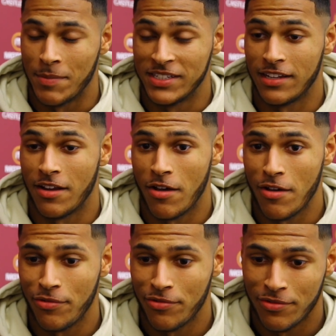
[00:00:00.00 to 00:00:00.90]
I'm a
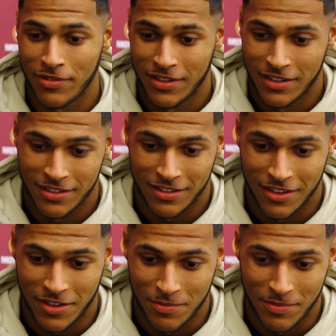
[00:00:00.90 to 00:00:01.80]
centre-half.
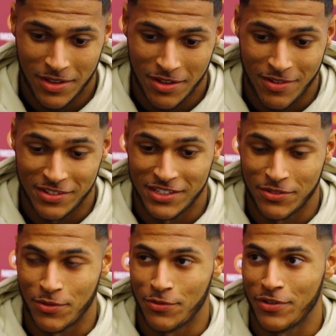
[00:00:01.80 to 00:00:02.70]
Around
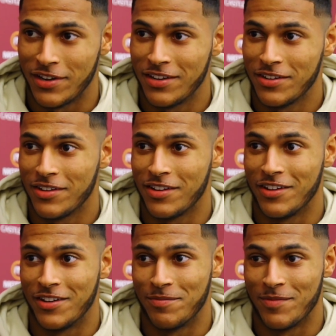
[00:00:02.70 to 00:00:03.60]
6'3".
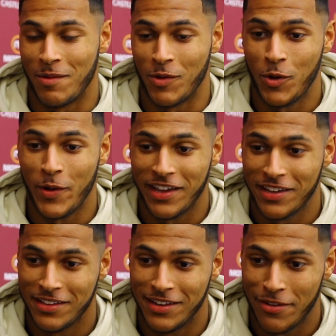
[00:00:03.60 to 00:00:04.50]
I'm quick,
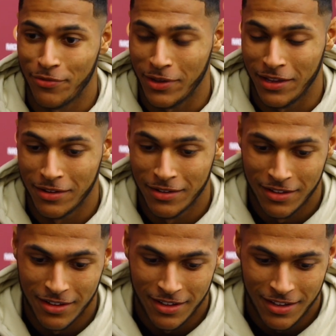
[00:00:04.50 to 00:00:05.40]
left footed,
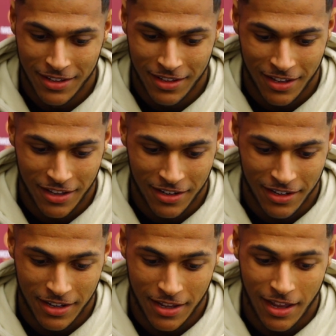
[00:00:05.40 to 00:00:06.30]

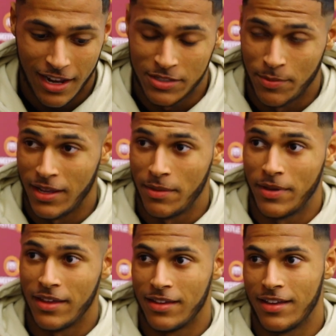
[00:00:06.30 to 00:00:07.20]
and I like to play a
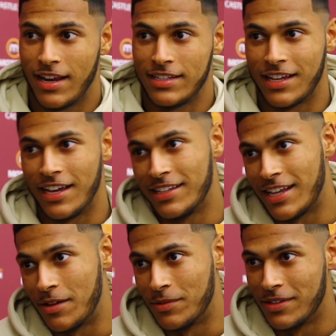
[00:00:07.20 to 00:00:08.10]
bit. I like to get it
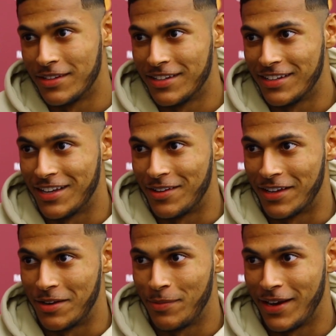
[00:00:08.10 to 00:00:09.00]
down now and
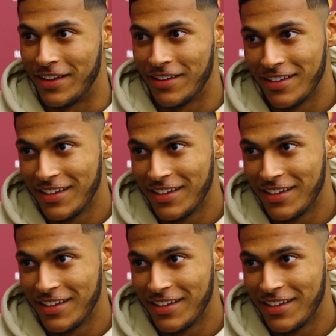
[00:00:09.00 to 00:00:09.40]
again and play.